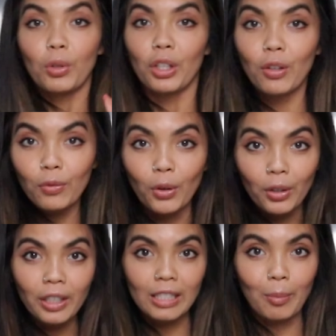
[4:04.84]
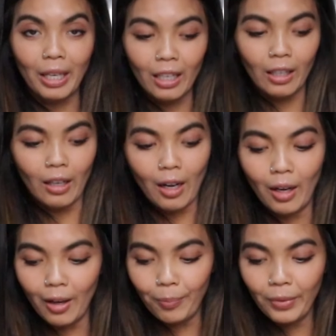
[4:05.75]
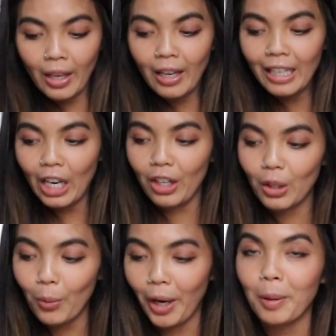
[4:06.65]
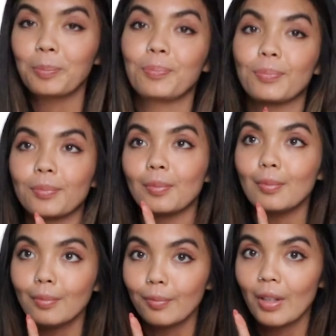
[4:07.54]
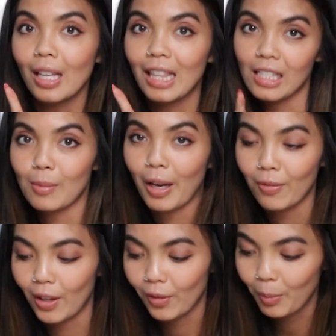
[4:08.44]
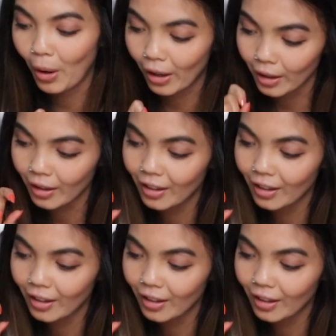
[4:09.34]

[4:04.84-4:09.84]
really full, because I'm getting carried away, this is my favorite part.